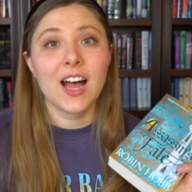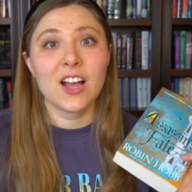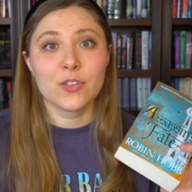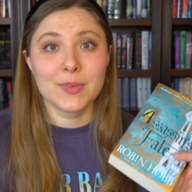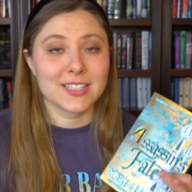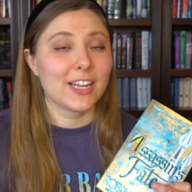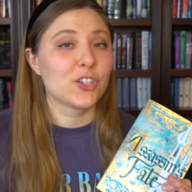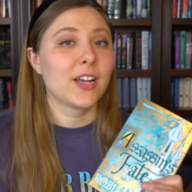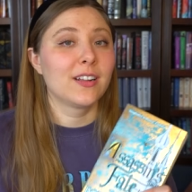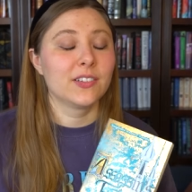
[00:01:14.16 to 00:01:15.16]
If you missed that
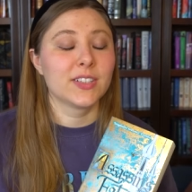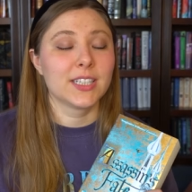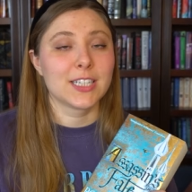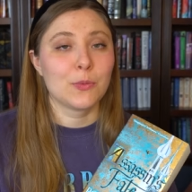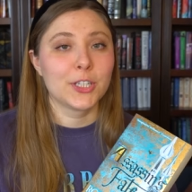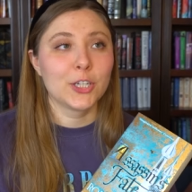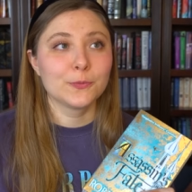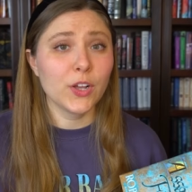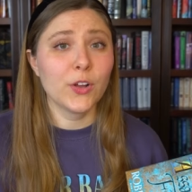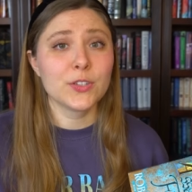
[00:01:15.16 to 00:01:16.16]
chat, I'll leave it linked down below.
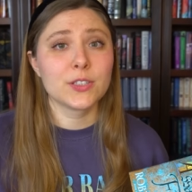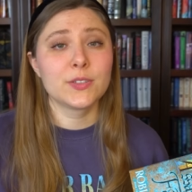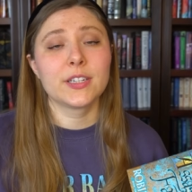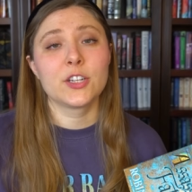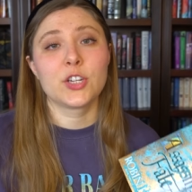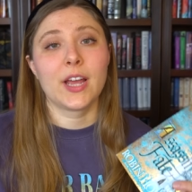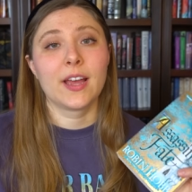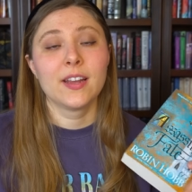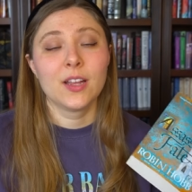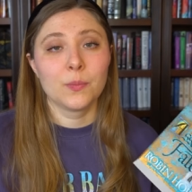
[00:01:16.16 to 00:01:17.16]
We also did a
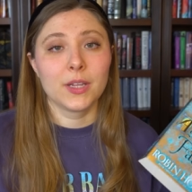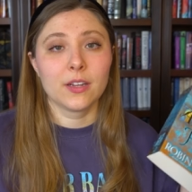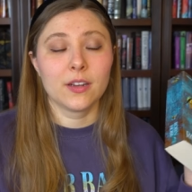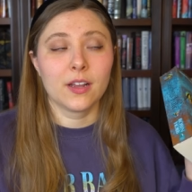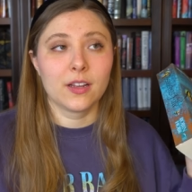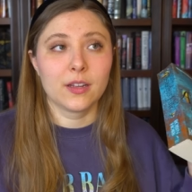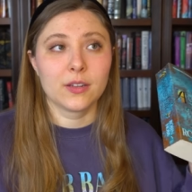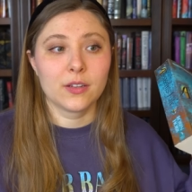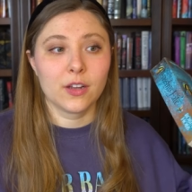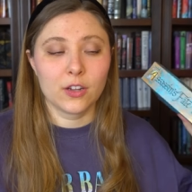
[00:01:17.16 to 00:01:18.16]
chat, me
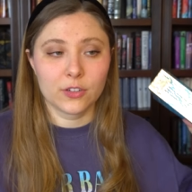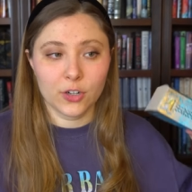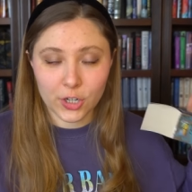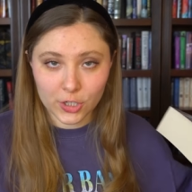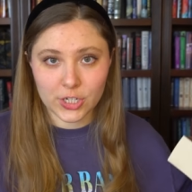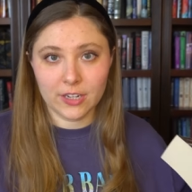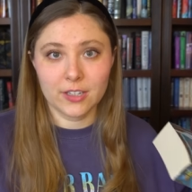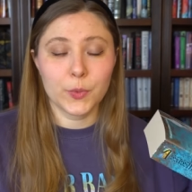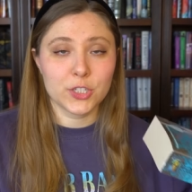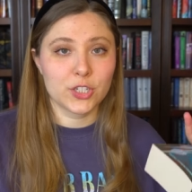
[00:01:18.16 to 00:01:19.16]
and, on her
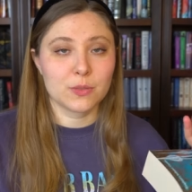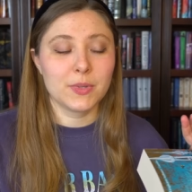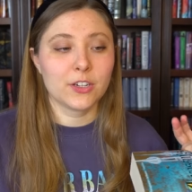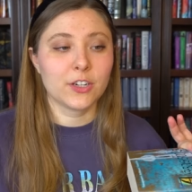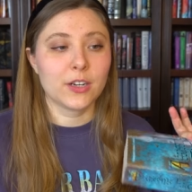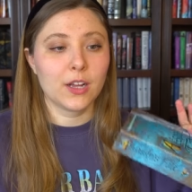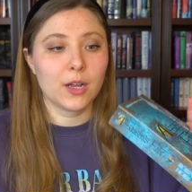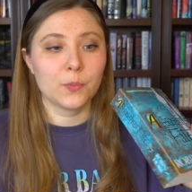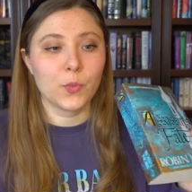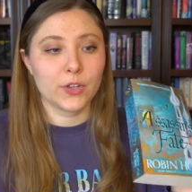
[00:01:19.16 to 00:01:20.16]
channel. It wasn't just me and her,
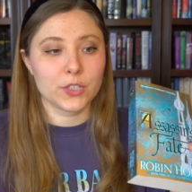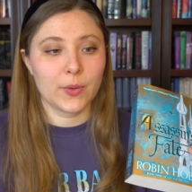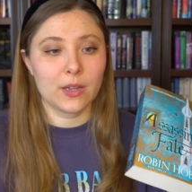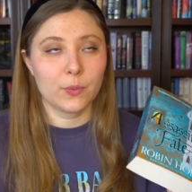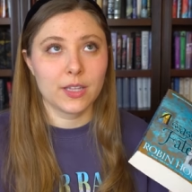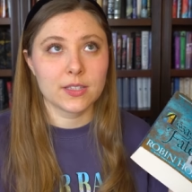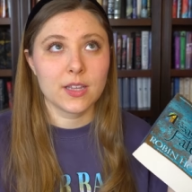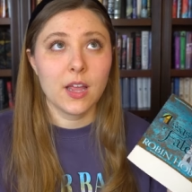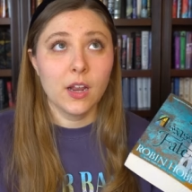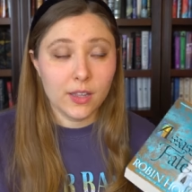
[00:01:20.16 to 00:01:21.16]
we also had with us
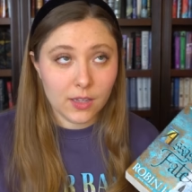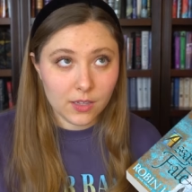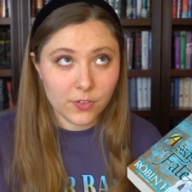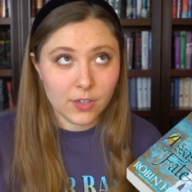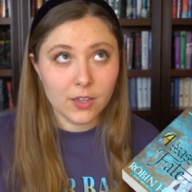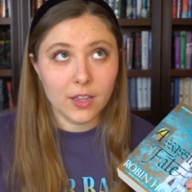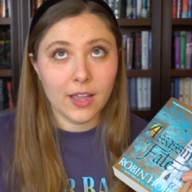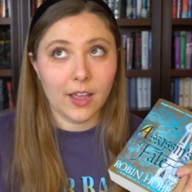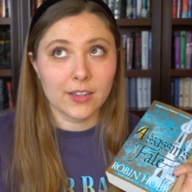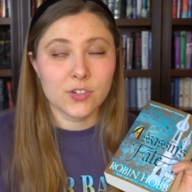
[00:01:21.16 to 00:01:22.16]
Evie
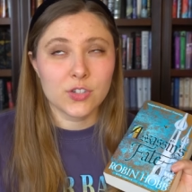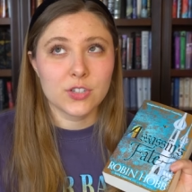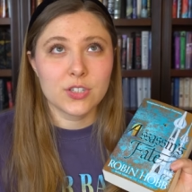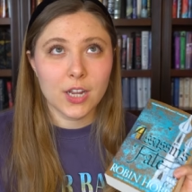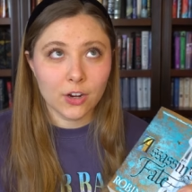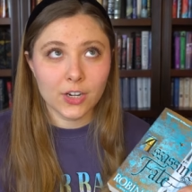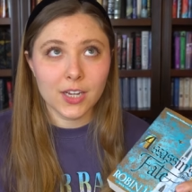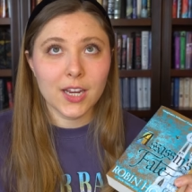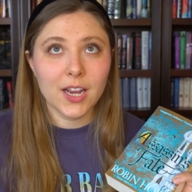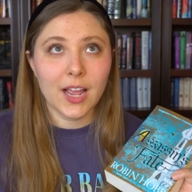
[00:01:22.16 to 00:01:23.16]
and
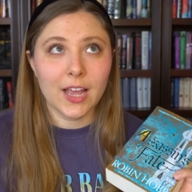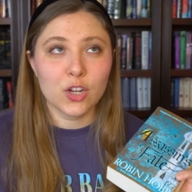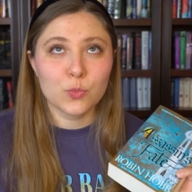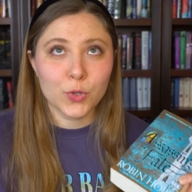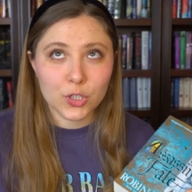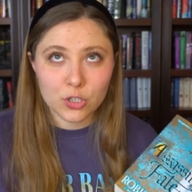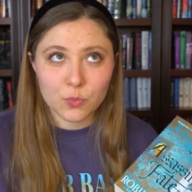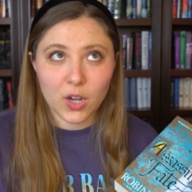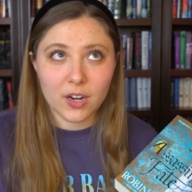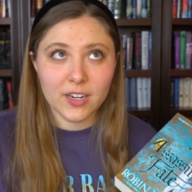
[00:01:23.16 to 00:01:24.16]
Derry and
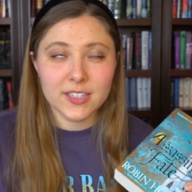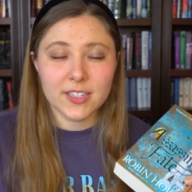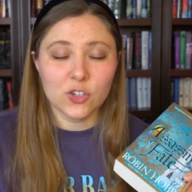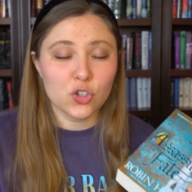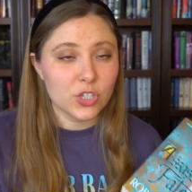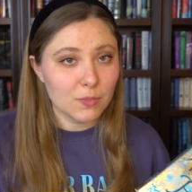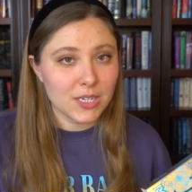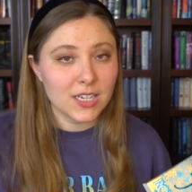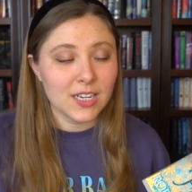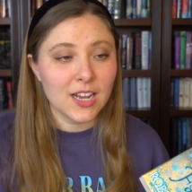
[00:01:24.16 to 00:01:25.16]
Booktube Goddess and
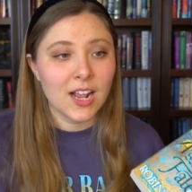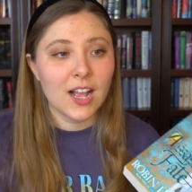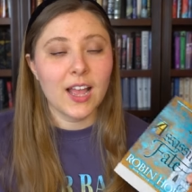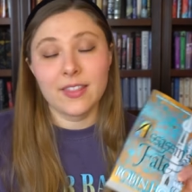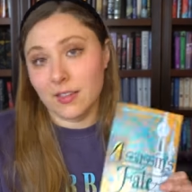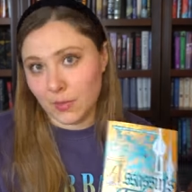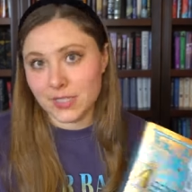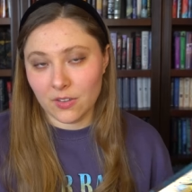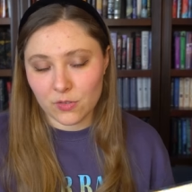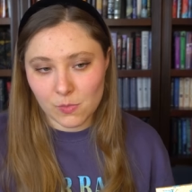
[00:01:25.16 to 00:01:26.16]
Jimmy, and then
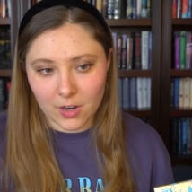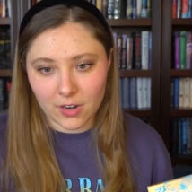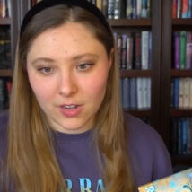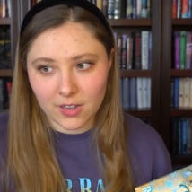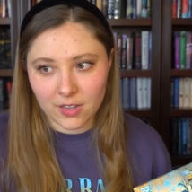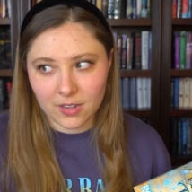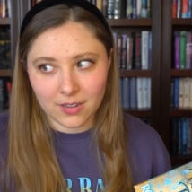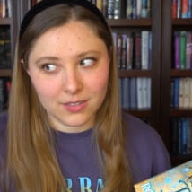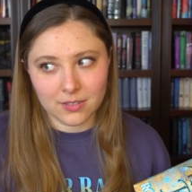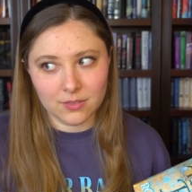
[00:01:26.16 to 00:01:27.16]
myself and Mara.
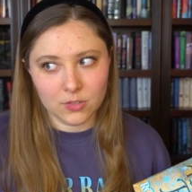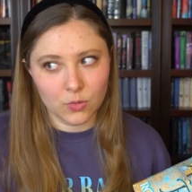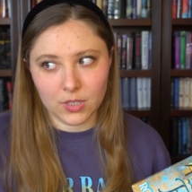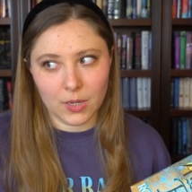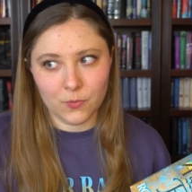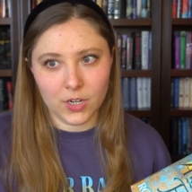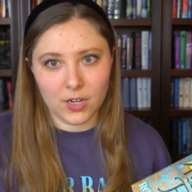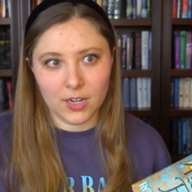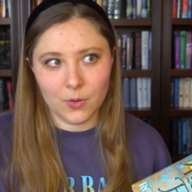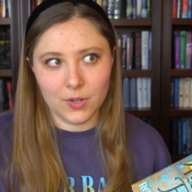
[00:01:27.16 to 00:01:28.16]
I don't think I'm
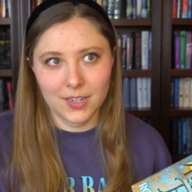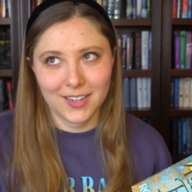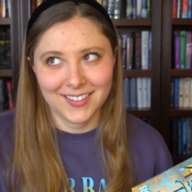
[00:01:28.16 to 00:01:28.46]
forgetting anyone.